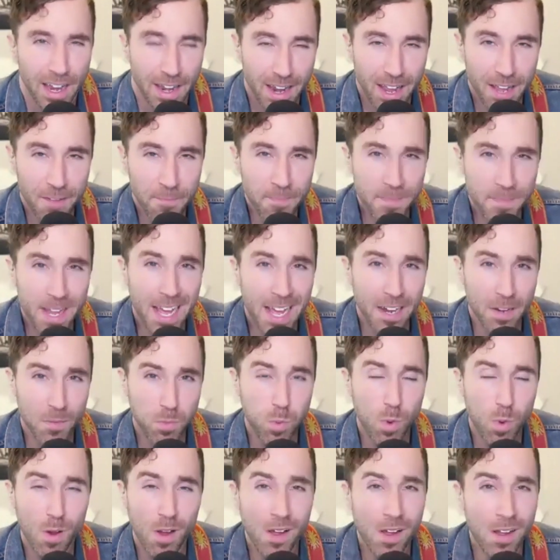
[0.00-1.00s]
I'm not
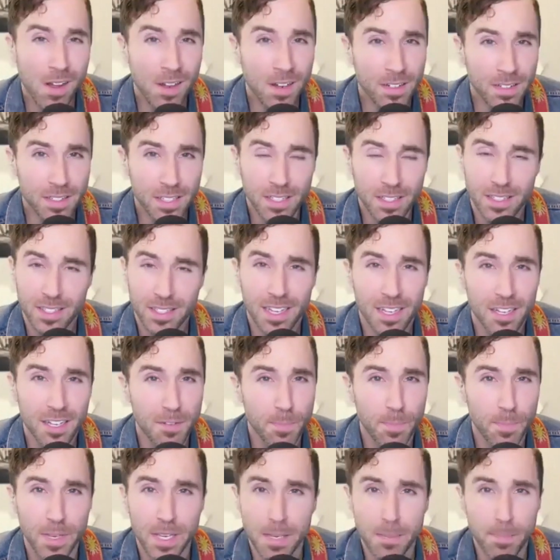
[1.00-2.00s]
one to tell
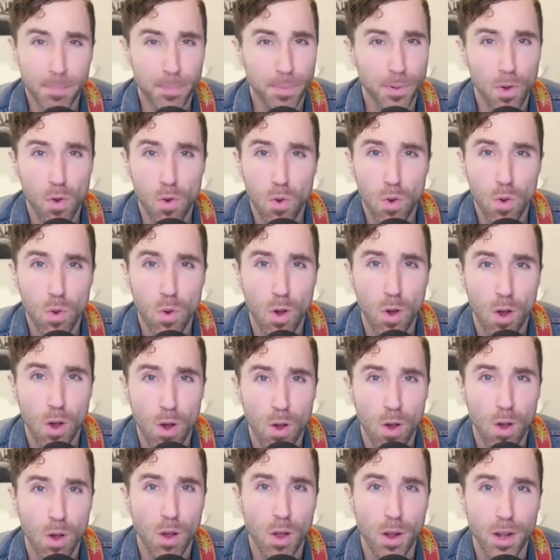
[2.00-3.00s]
people
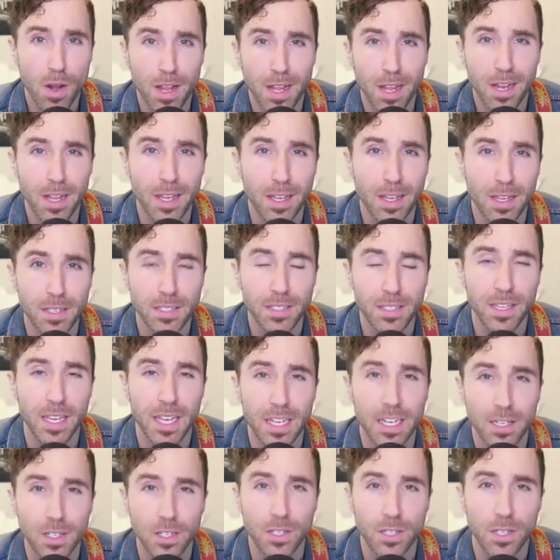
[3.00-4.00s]
what it is
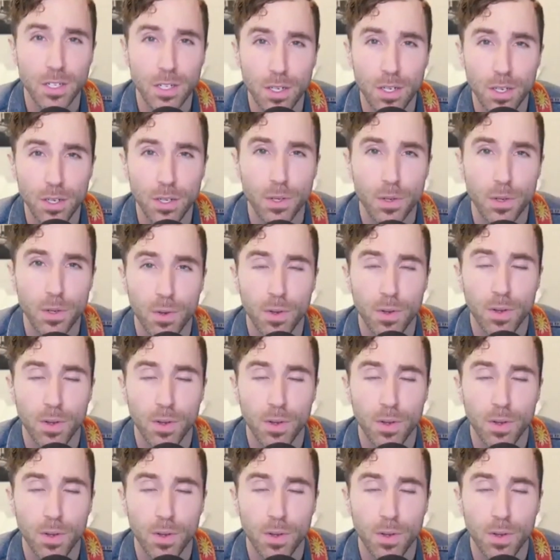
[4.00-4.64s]
they should do,